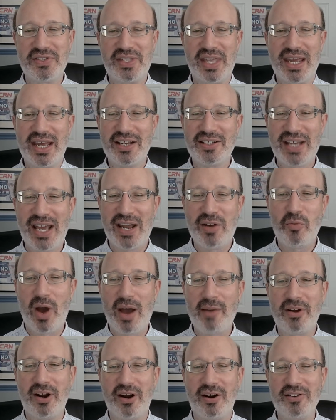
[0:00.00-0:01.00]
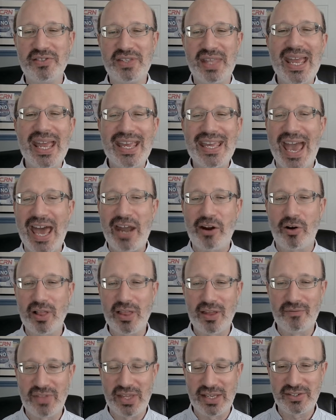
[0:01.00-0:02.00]
They attend webinars. They get all
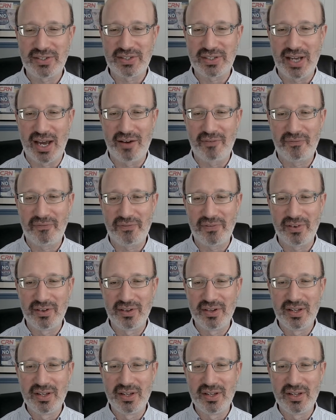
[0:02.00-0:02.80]
of this stuff.